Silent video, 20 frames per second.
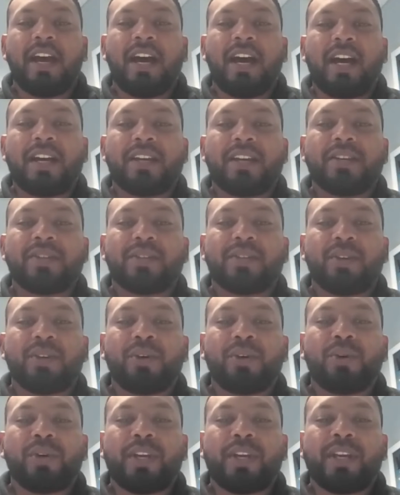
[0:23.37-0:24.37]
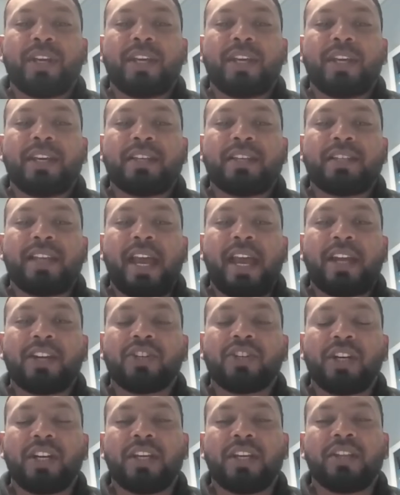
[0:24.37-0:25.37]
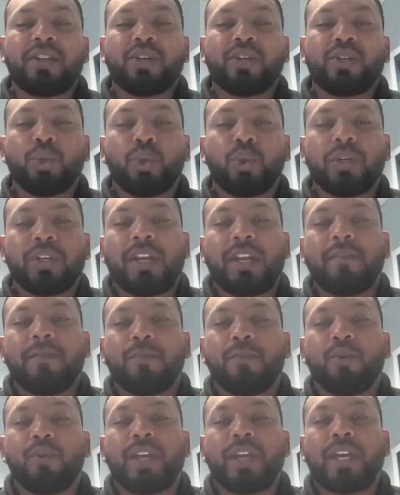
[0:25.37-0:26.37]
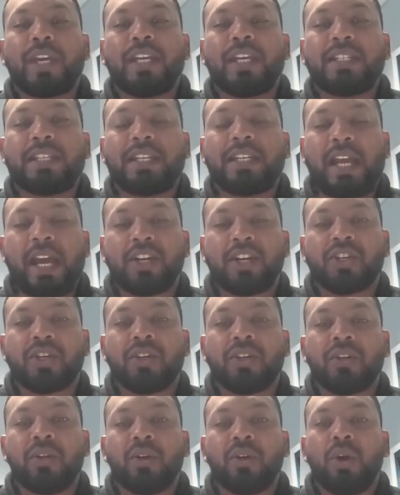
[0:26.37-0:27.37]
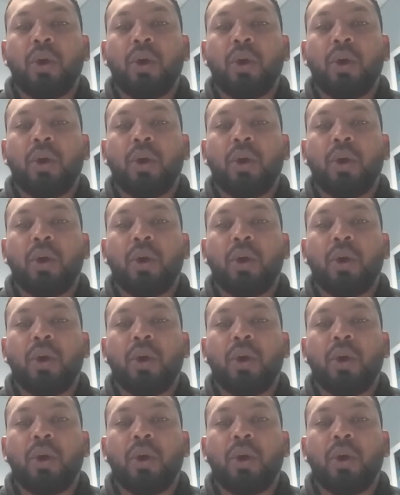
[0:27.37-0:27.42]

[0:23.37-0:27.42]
ISO is actually the short name for the International